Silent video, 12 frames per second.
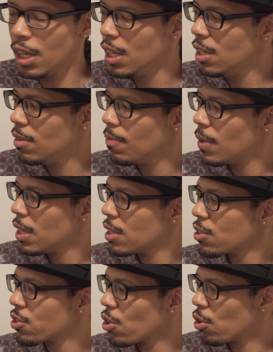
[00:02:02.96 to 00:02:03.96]
neat
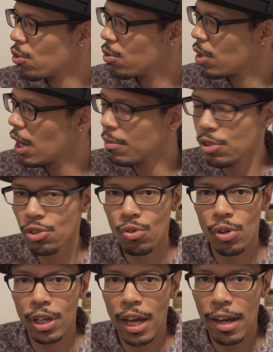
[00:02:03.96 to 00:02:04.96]
so I'm just
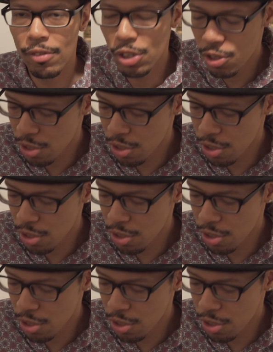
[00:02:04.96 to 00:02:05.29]
going to have it